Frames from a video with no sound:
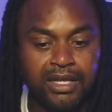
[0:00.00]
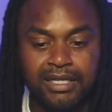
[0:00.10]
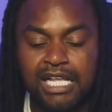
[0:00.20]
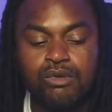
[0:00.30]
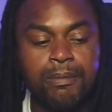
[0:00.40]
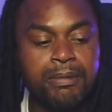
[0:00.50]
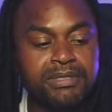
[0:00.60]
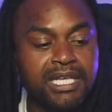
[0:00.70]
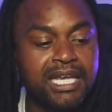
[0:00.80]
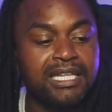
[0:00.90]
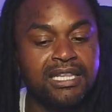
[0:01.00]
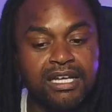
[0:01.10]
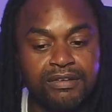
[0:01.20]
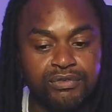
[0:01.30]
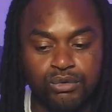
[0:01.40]
That's why people say
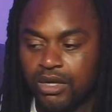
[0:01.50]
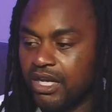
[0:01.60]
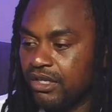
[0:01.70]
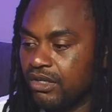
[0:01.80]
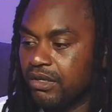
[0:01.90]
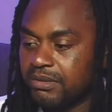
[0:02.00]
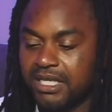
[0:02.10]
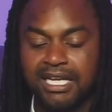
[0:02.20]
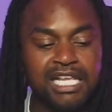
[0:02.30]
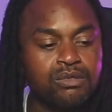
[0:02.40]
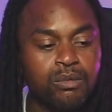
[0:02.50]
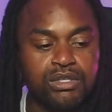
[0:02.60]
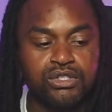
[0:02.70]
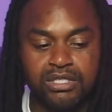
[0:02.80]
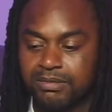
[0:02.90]
love you. You know what I'm saying? That's
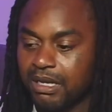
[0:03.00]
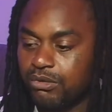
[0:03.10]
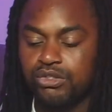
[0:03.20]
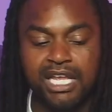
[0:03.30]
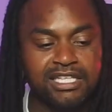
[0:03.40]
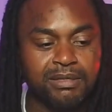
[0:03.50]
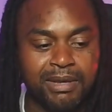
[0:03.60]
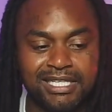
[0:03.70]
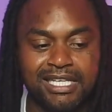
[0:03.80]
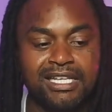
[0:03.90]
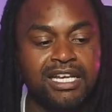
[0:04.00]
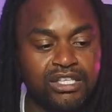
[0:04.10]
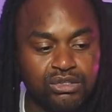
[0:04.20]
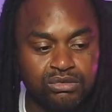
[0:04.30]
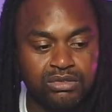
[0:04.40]
why sometimes we date somebody, they say love
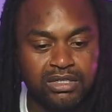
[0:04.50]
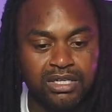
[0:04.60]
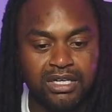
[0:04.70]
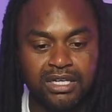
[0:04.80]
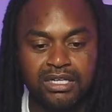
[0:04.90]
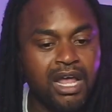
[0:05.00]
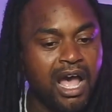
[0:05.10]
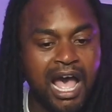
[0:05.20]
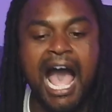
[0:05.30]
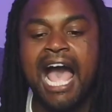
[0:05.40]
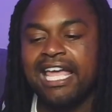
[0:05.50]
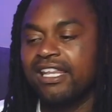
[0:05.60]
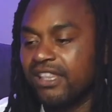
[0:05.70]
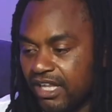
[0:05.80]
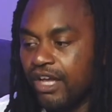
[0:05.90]
you. Nah, I
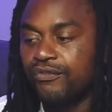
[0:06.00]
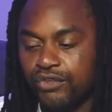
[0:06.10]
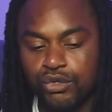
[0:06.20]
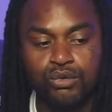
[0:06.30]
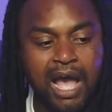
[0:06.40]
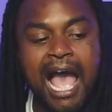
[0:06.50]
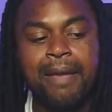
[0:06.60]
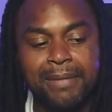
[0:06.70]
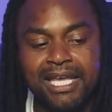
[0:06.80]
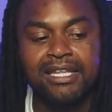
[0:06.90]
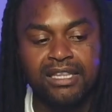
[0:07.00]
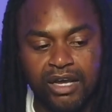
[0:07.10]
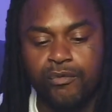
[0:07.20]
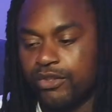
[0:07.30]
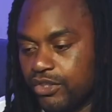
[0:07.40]
love you. I'm in
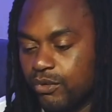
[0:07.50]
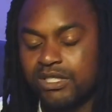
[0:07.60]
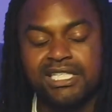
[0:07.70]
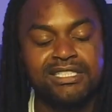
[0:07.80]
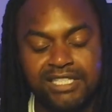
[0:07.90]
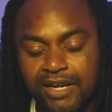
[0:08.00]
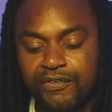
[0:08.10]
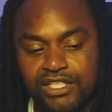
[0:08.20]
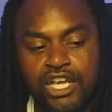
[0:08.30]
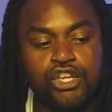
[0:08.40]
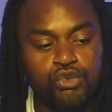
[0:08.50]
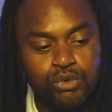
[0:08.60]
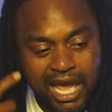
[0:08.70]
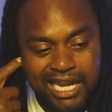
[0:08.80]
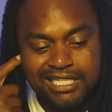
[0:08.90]
love with you. It's a difference. You
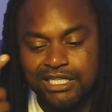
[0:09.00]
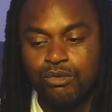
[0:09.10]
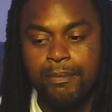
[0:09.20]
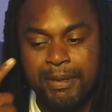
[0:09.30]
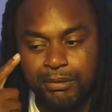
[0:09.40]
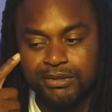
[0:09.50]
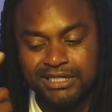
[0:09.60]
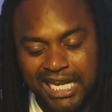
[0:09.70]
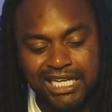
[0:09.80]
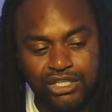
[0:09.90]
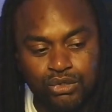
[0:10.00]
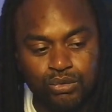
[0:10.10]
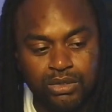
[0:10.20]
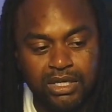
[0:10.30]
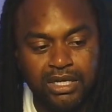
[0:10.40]
gotta listen to what people say to you.
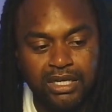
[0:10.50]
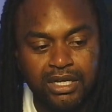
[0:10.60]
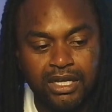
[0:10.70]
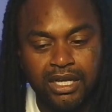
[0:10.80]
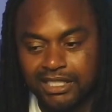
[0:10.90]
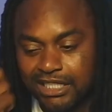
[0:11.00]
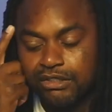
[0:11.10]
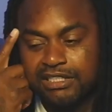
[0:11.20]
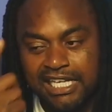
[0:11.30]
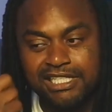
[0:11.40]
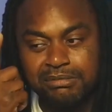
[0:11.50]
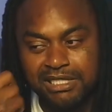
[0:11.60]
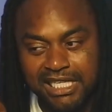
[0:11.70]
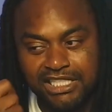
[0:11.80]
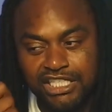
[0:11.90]
Because they'll say some
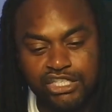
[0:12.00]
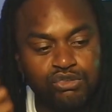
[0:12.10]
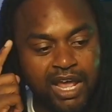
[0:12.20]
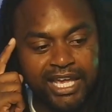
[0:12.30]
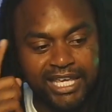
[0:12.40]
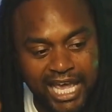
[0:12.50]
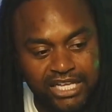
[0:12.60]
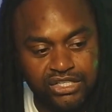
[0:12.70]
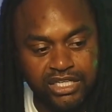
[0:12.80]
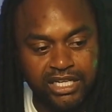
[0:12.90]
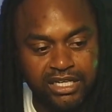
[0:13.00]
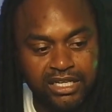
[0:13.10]
slick shit and you're not catching it.